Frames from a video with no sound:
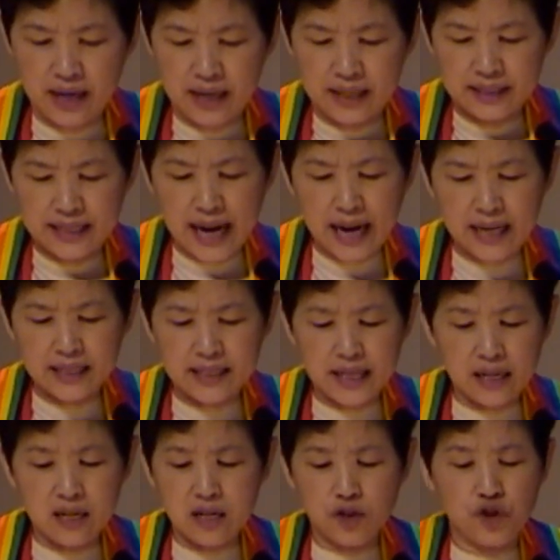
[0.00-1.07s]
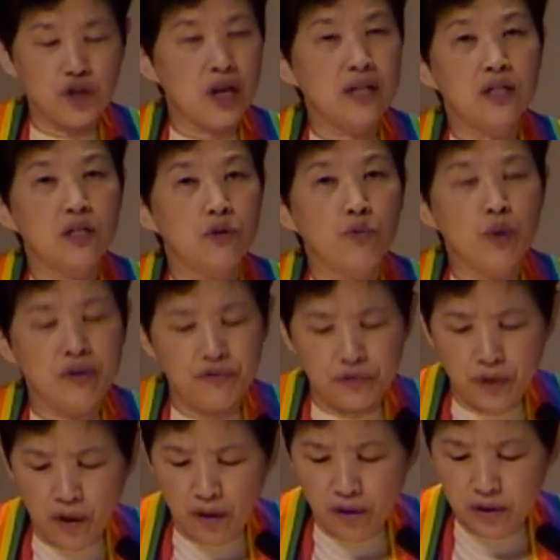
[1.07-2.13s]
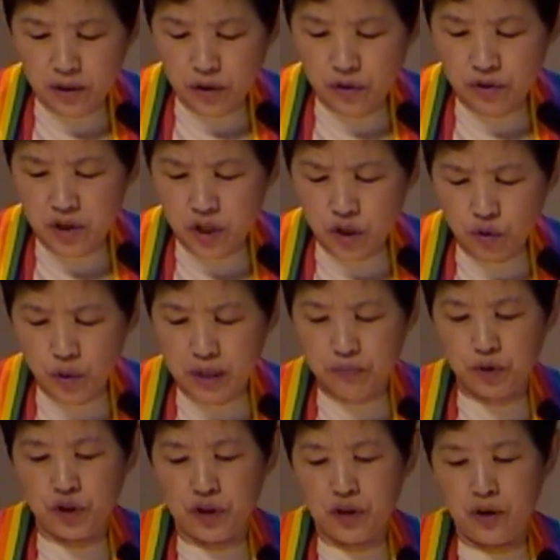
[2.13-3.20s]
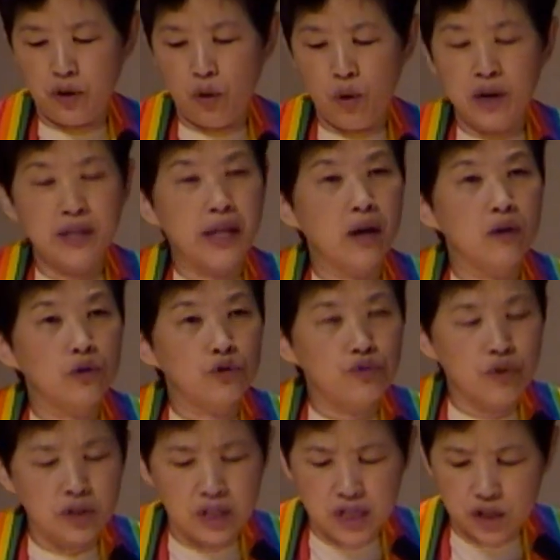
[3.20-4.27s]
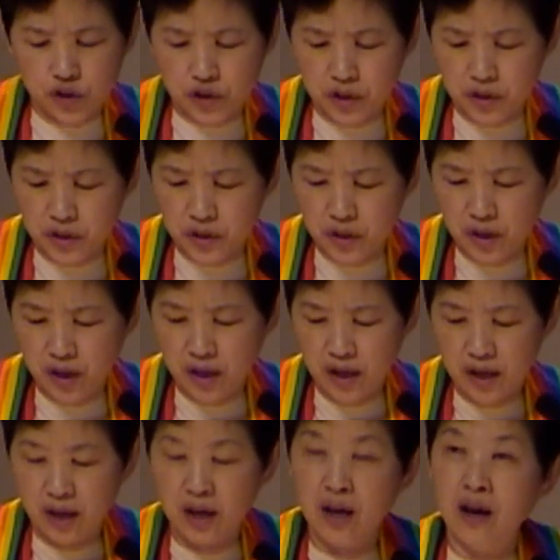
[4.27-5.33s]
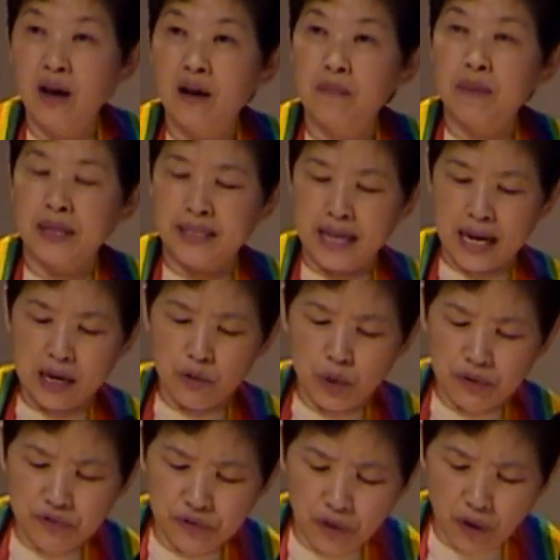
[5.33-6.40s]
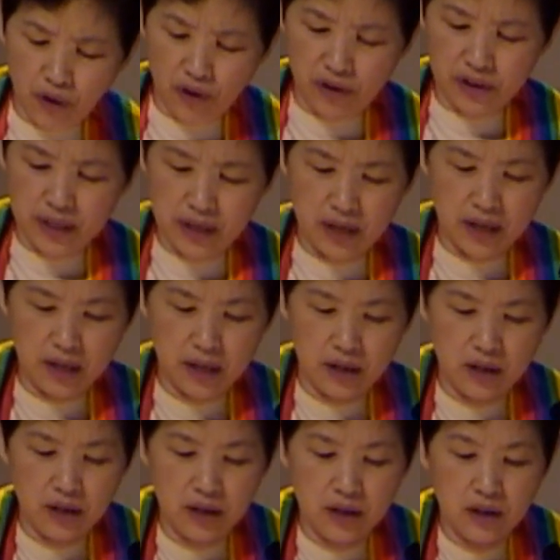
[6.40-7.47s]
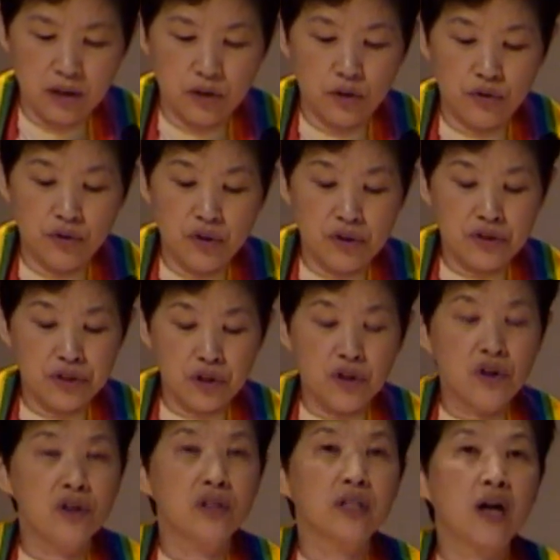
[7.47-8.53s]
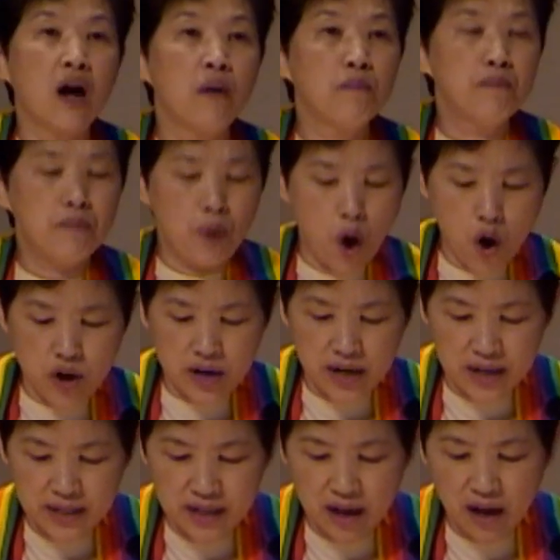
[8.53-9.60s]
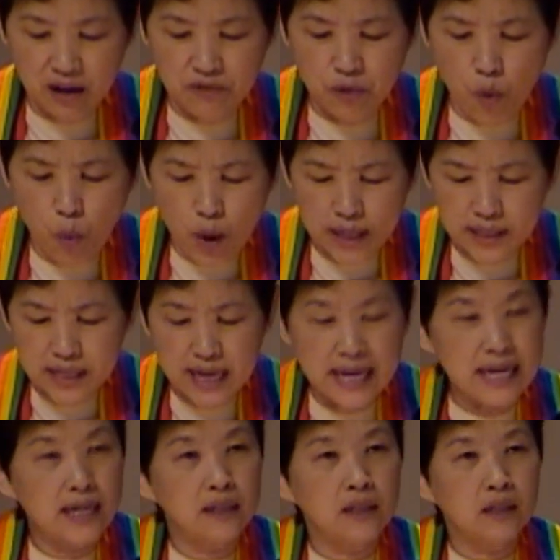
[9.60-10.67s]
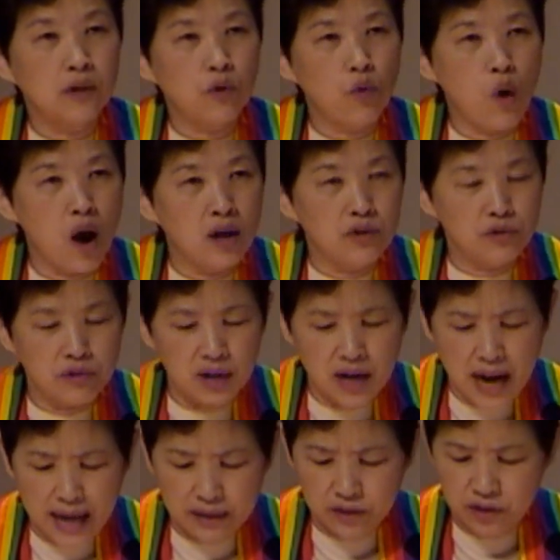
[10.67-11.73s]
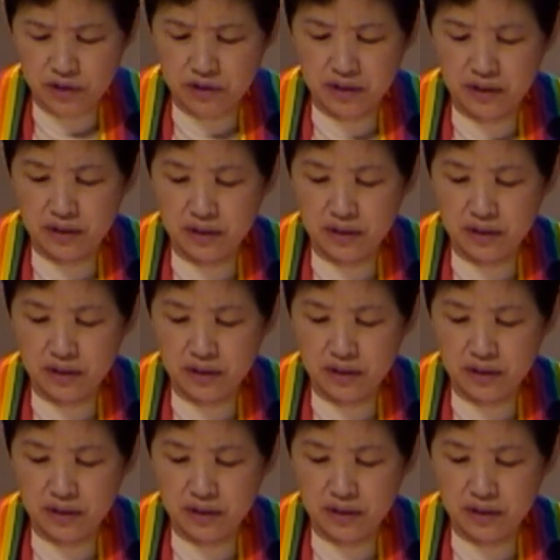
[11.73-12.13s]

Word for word: They didn't just refer to the scripture or their traditions, but they referred to the third component of Wesleyan quadrilateral